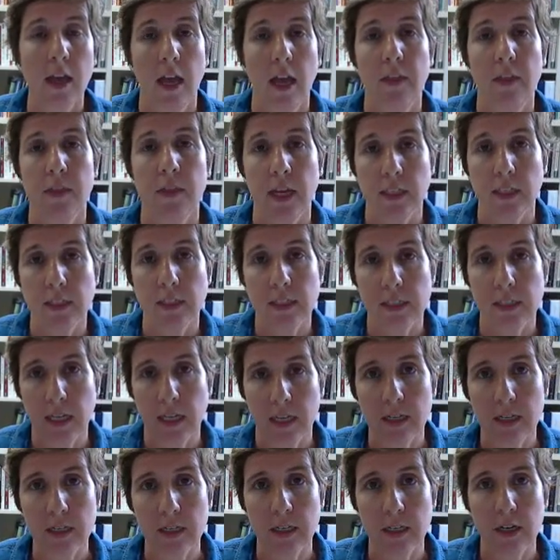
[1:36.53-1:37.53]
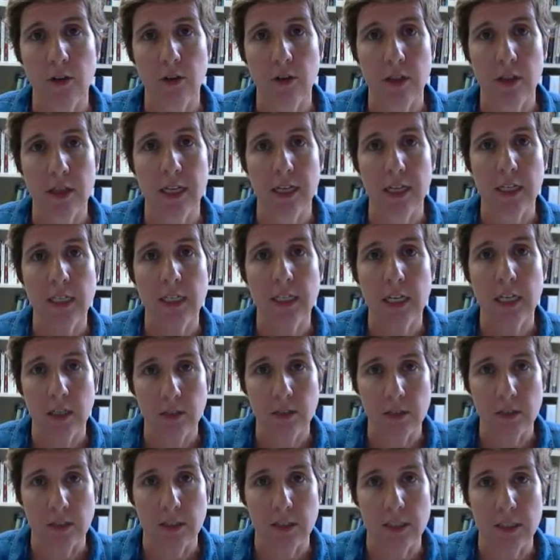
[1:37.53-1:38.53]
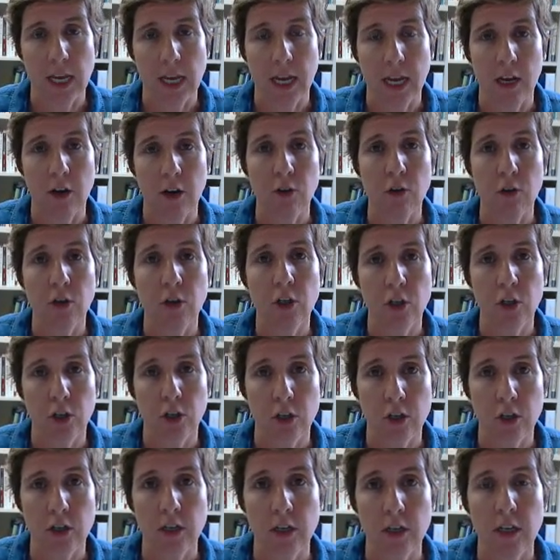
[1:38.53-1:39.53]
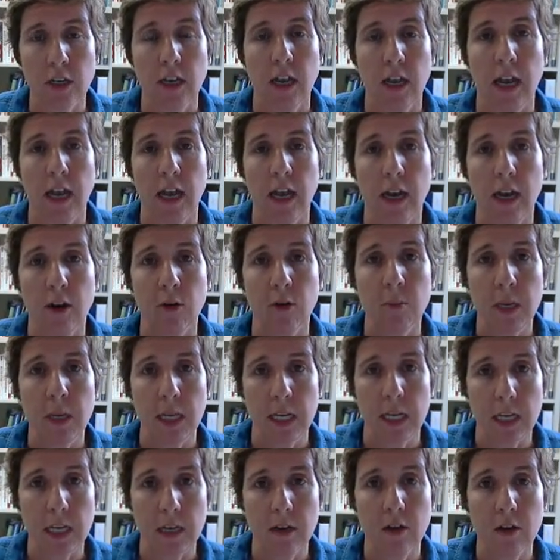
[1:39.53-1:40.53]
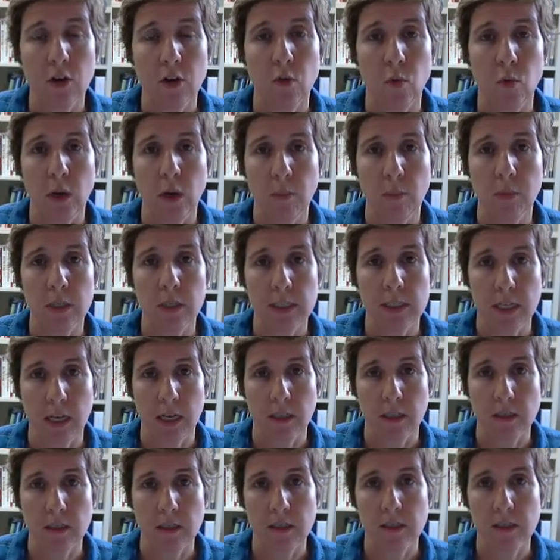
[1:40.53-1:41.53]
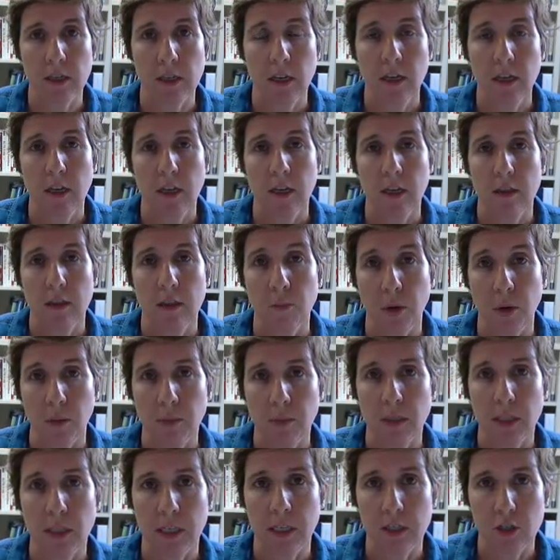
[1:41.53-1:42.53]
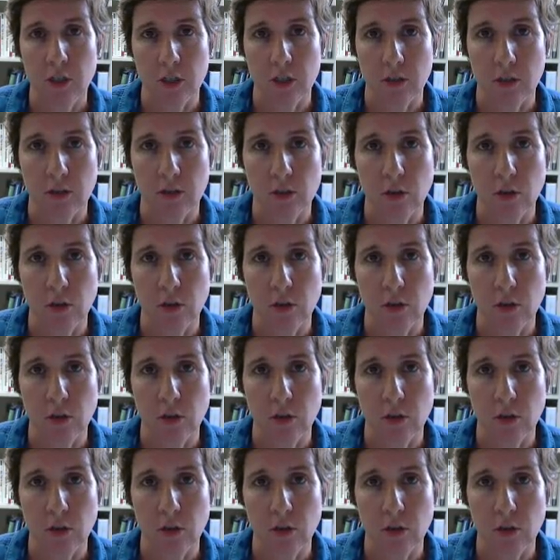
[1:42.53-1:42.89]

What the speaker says: And that standard error then tells us how good our mean represents the population.